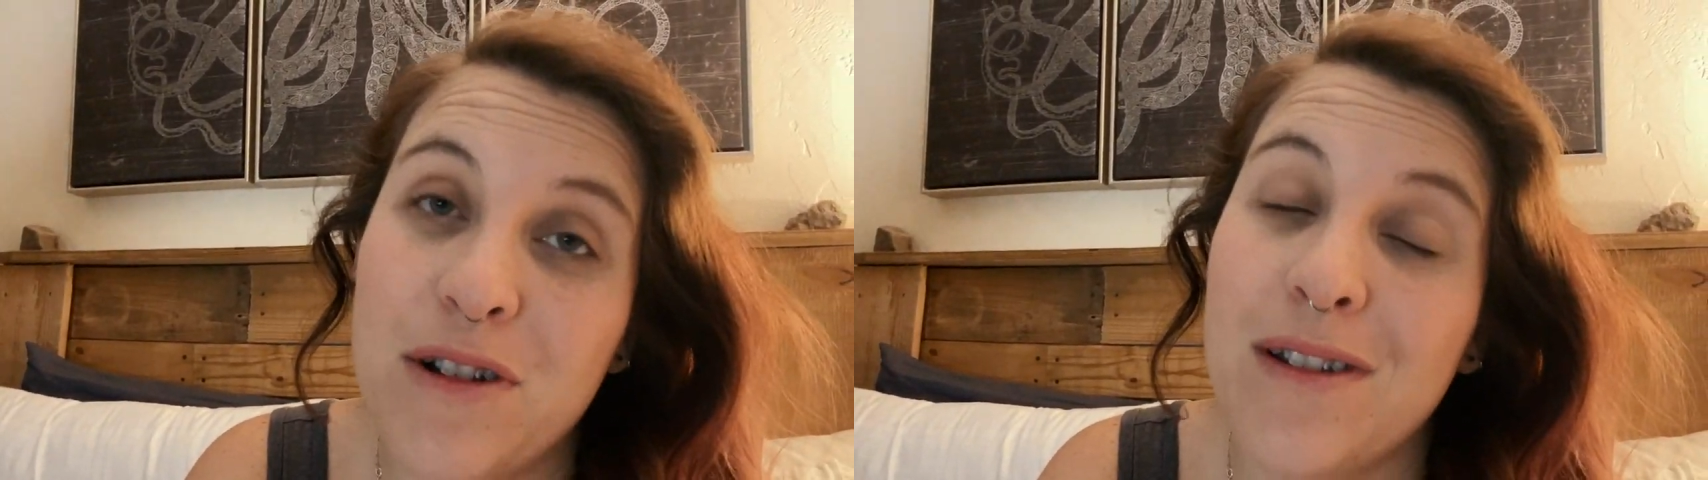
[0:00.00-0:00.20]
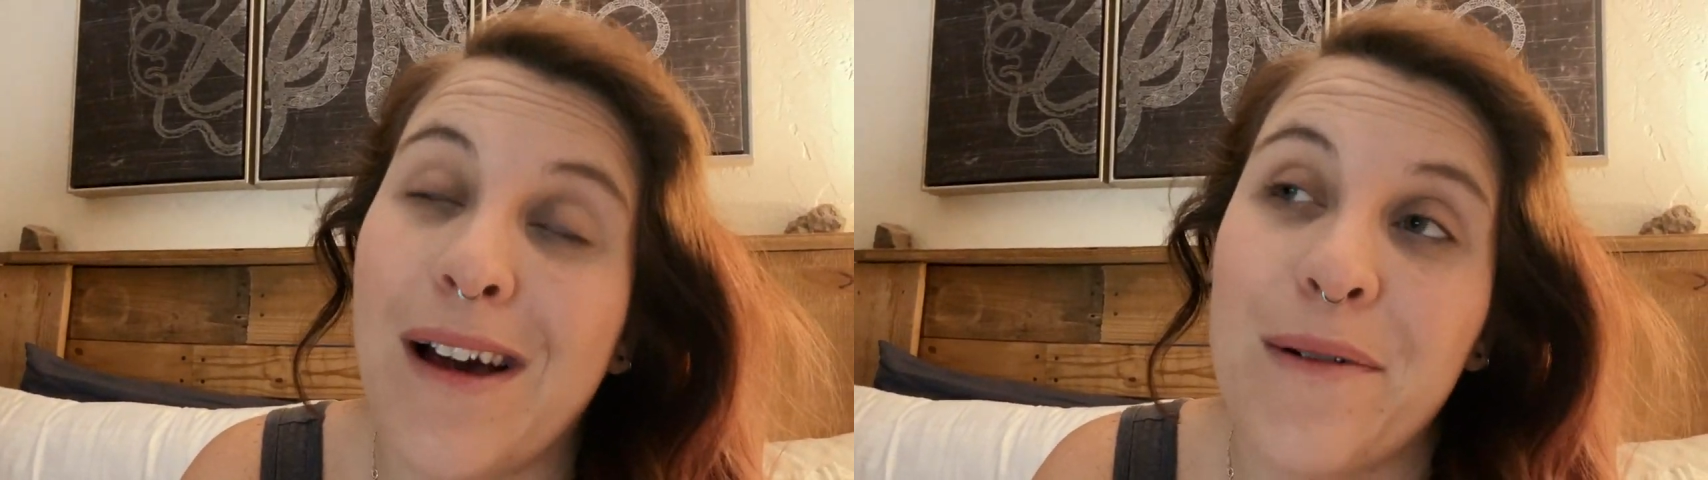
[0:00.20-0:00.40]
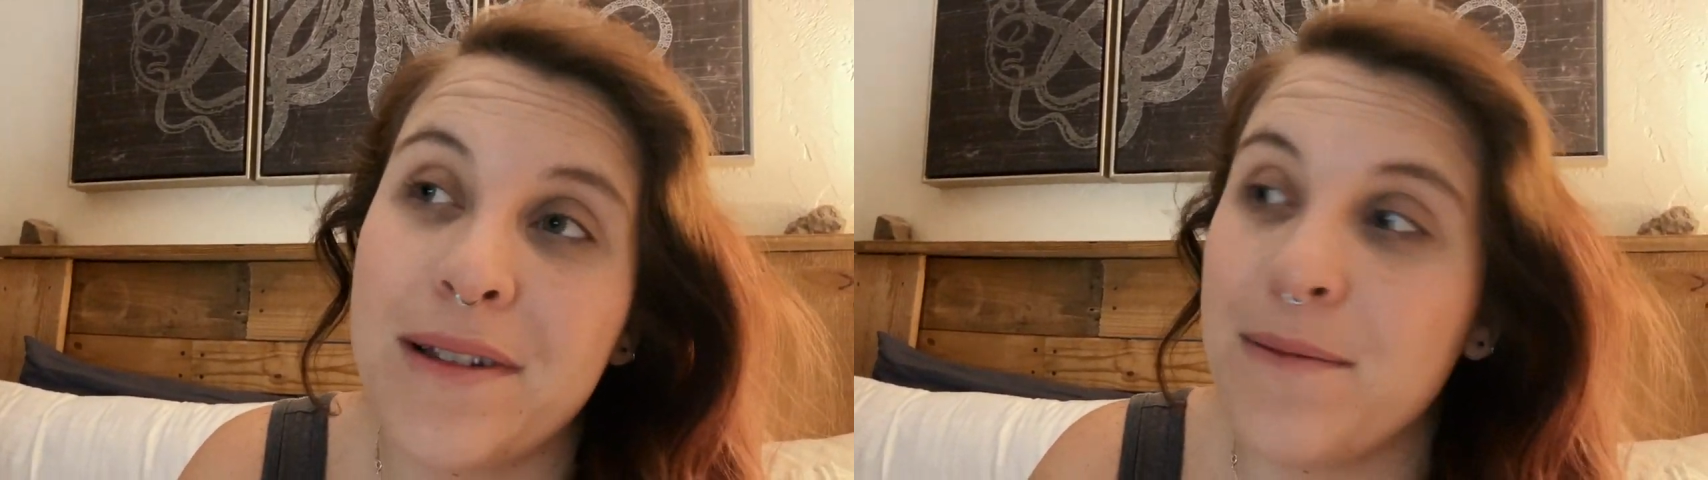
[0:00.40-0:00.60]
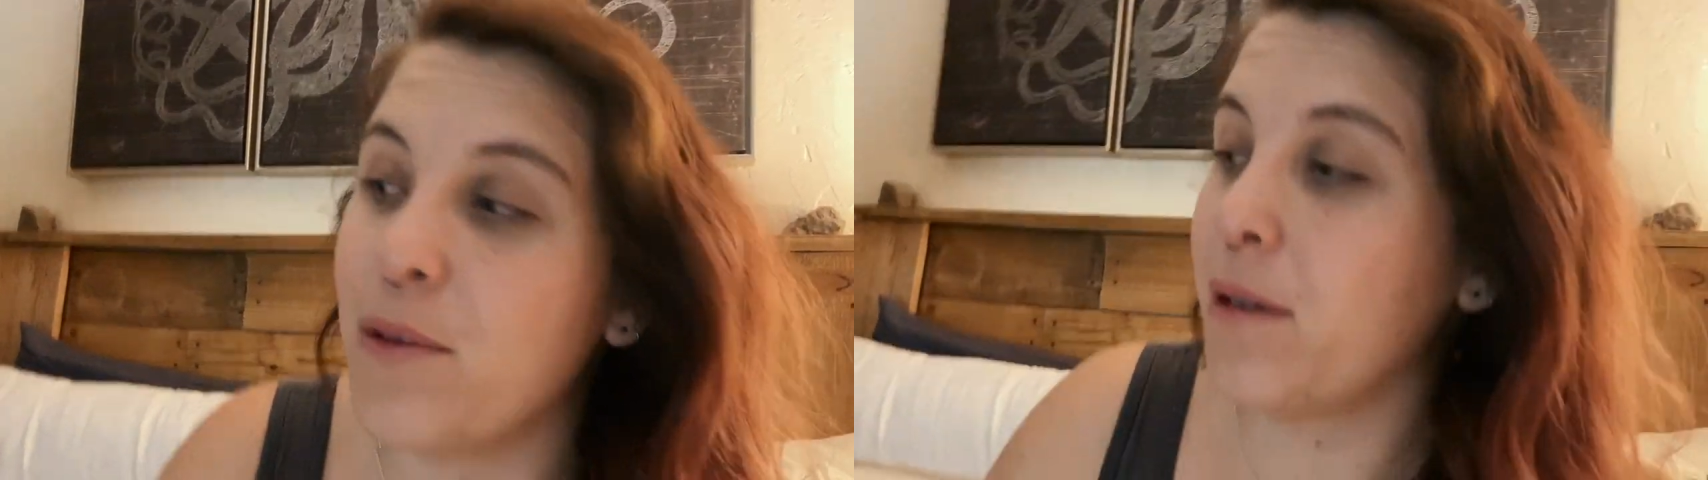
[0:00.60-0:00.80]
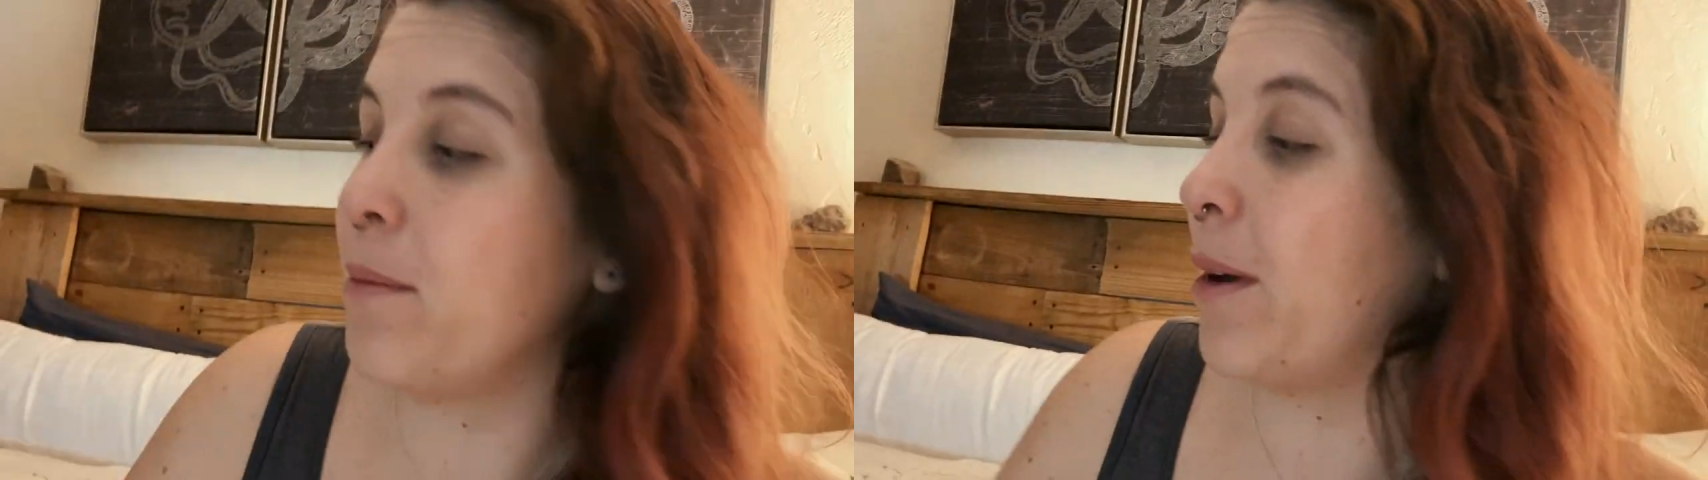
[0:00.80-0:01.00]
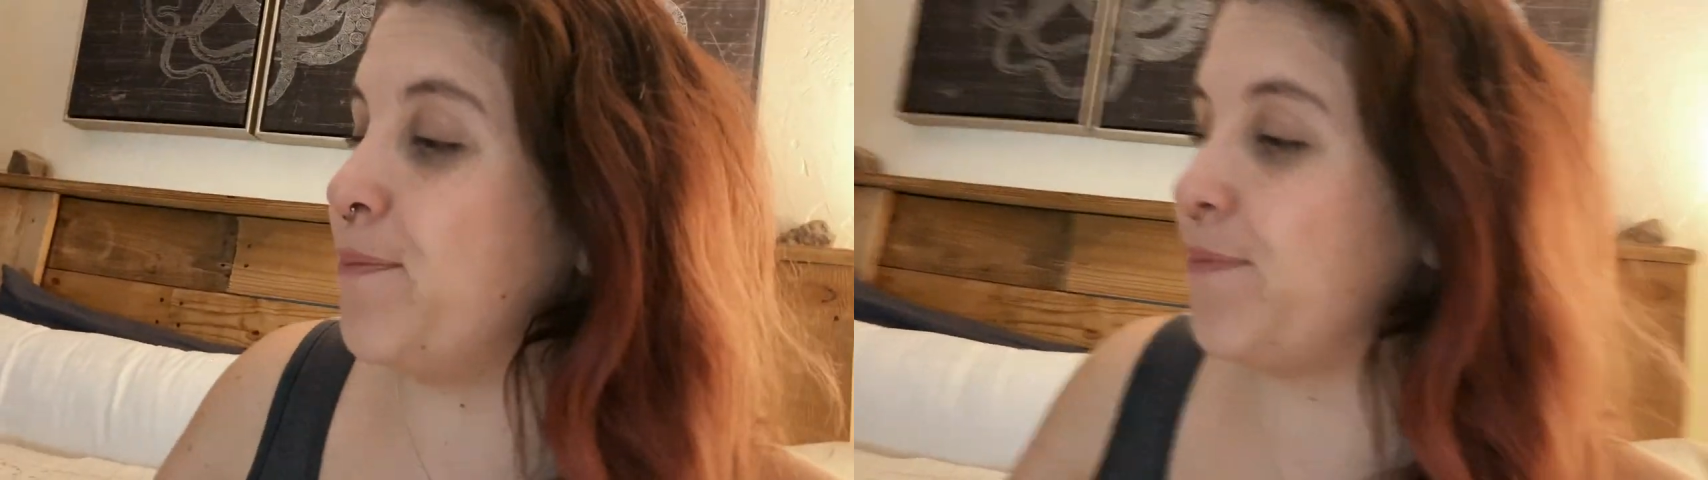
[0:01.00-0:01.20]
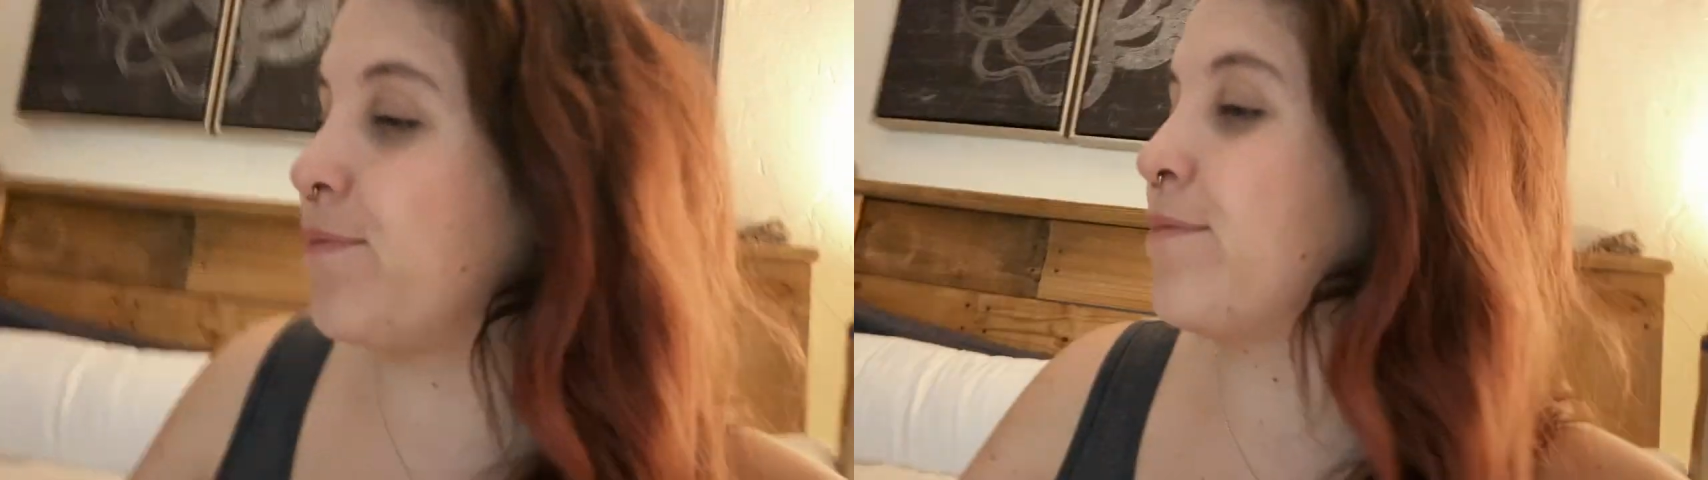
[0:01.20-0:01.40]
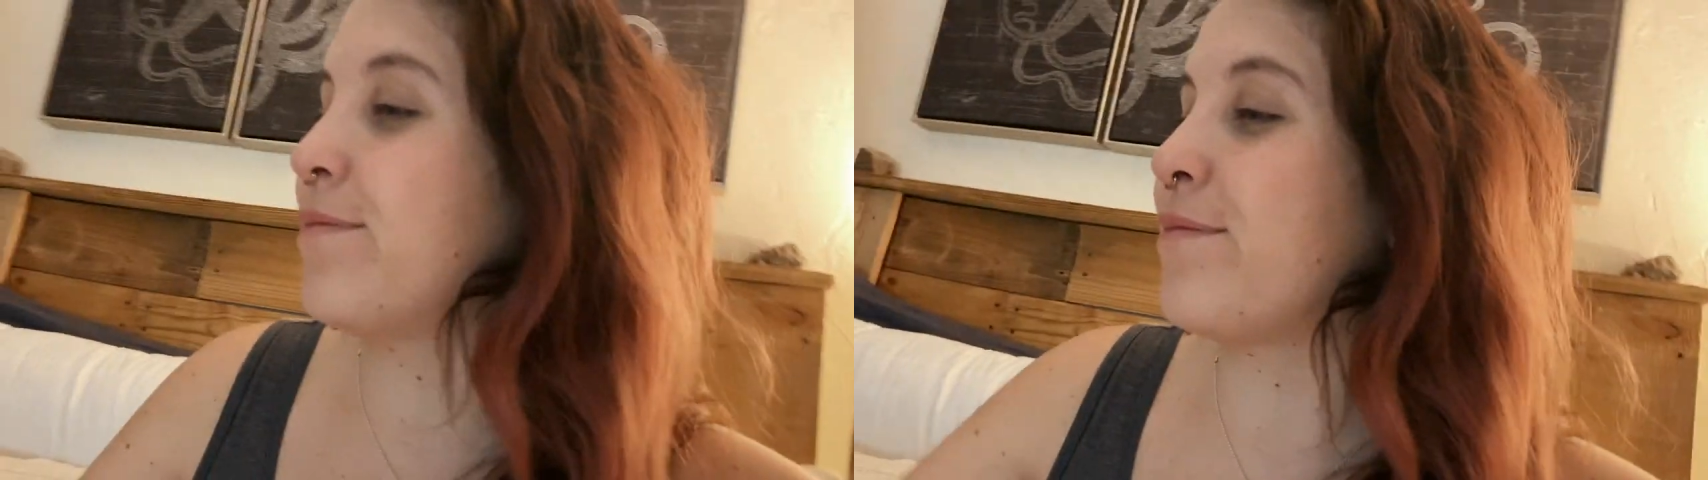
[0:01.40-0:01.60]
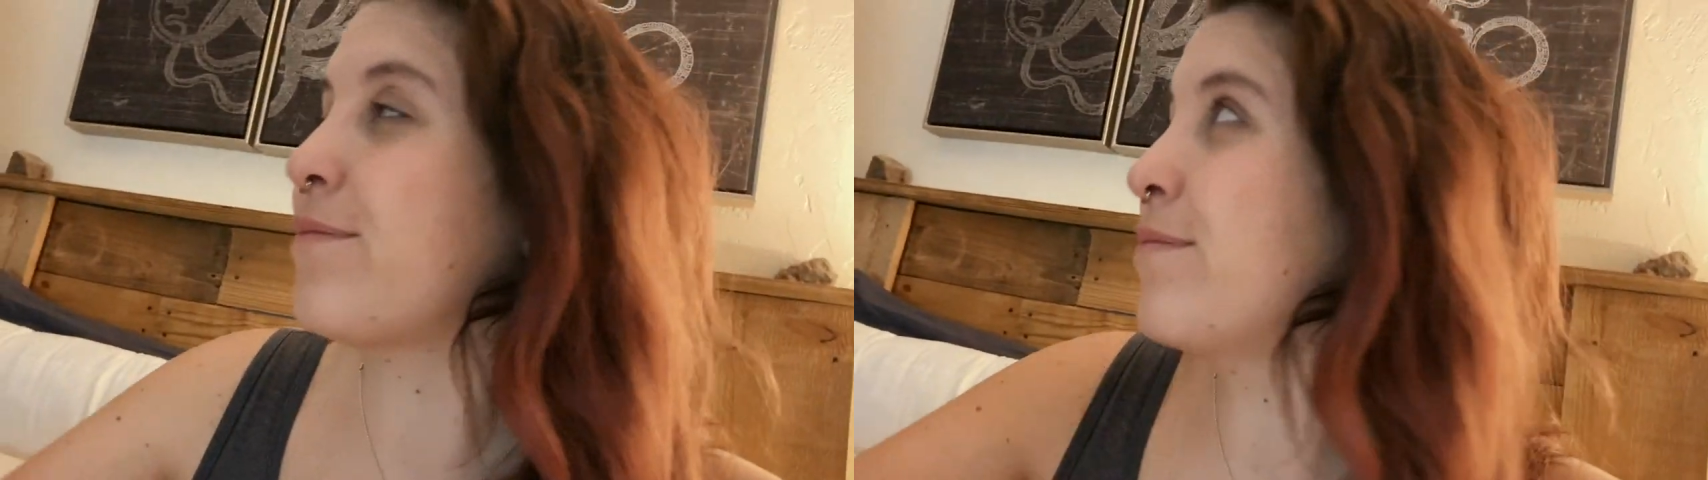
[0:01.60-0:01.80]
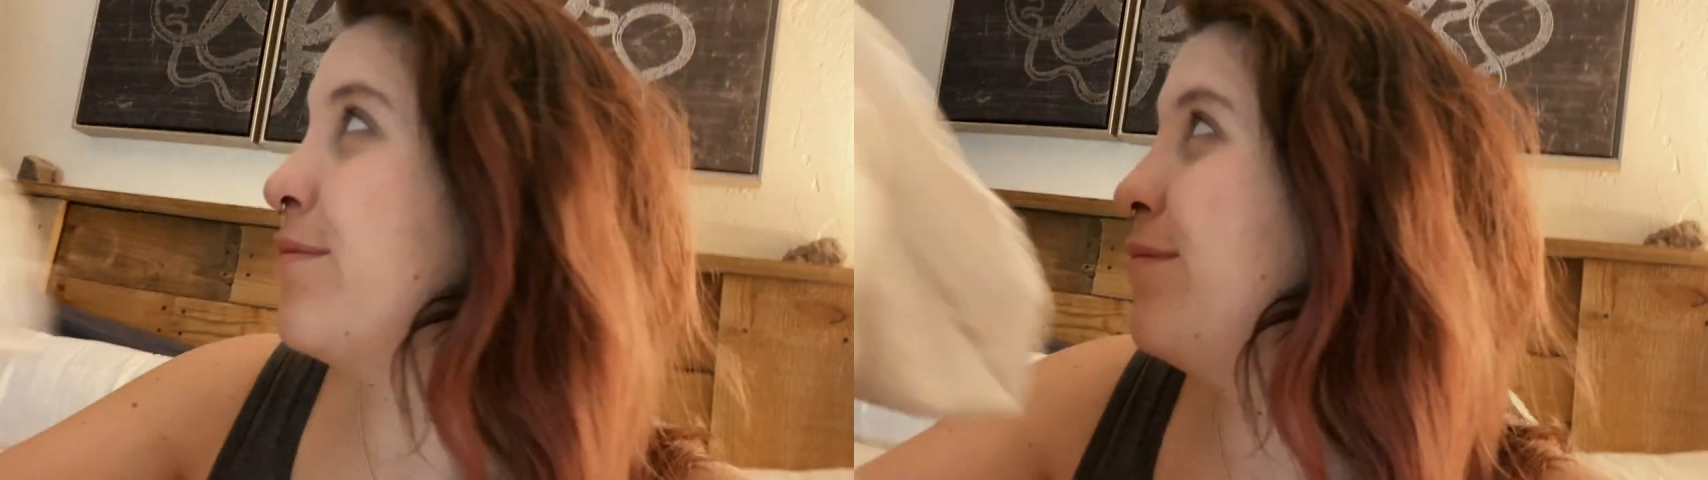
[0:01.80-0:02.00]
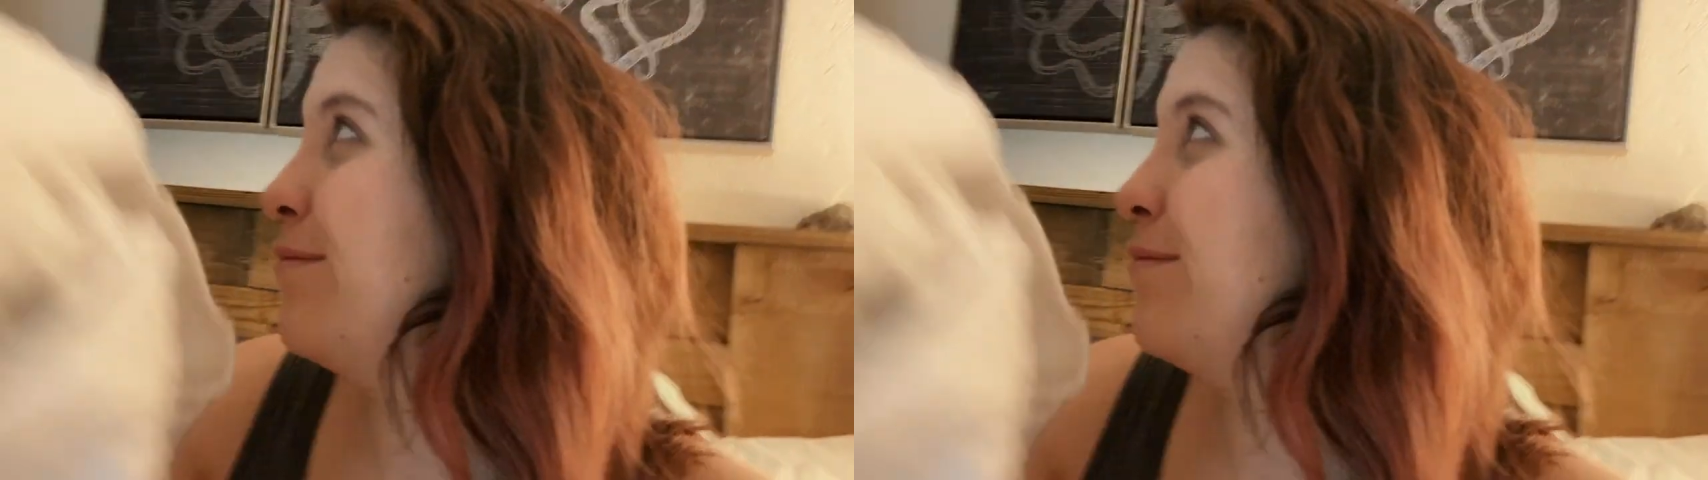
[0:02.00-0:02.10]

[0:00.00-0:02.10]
so that was the important part. Corn beef.